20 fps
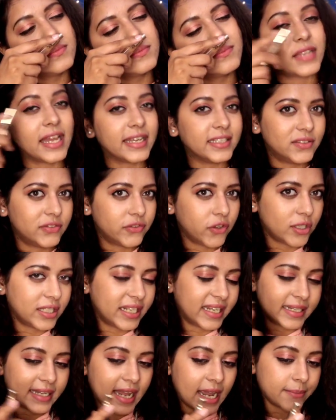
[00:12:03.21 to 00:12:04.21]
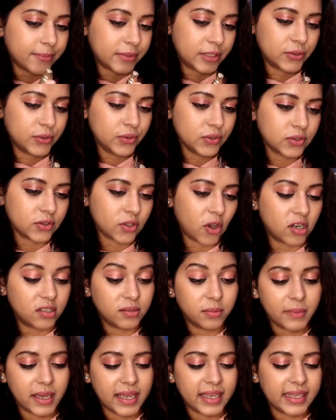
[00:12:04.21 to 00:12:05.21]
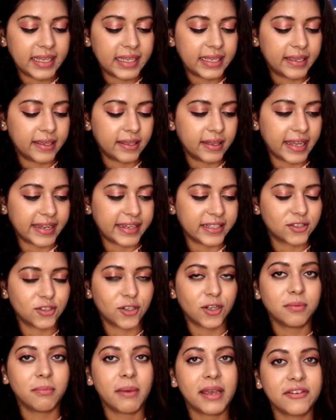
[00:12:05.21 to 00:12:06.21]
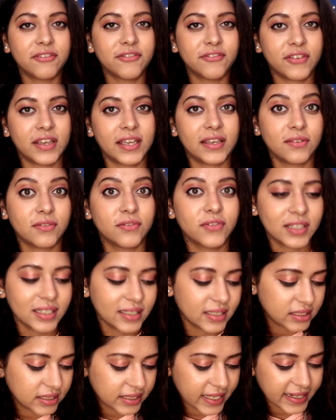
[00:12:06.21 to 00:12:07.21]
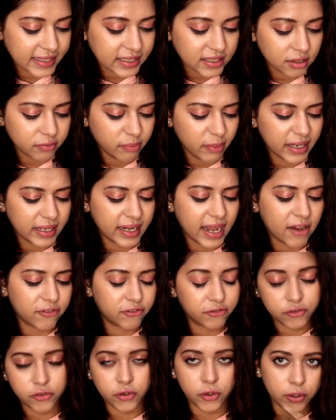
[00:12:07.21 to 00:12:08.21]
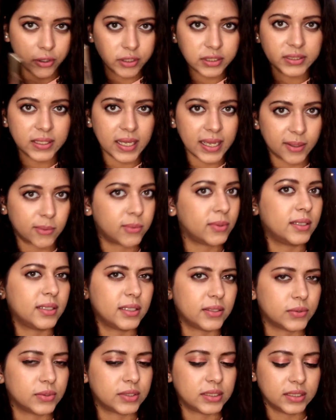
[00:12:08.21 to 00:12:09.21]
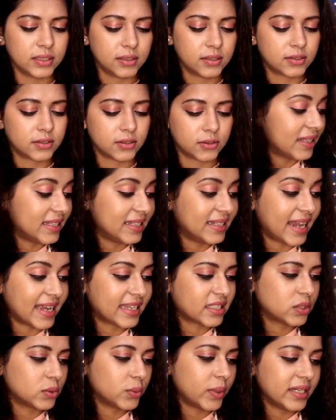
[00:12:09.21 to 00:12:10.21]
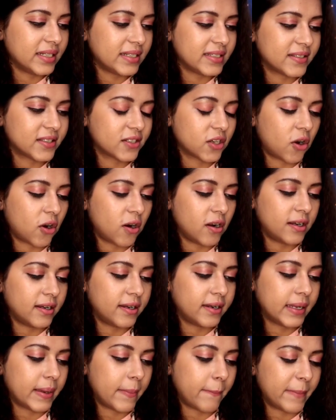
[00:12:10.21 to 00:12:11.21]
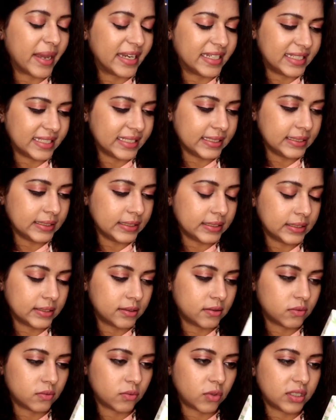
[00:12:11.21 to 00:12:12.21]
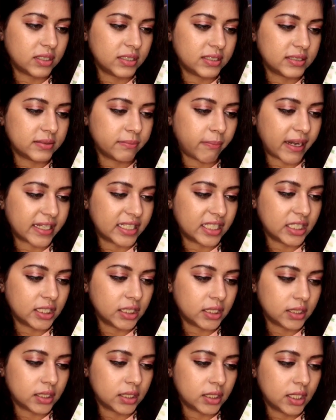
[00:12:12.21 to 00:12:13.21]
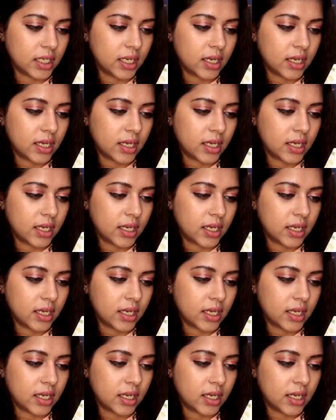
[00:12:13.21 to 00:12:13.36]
Nice for daytime use. Not my, like, it's not my favorite scent, but of course I will use it. So the next one is called Matin. What is Matin?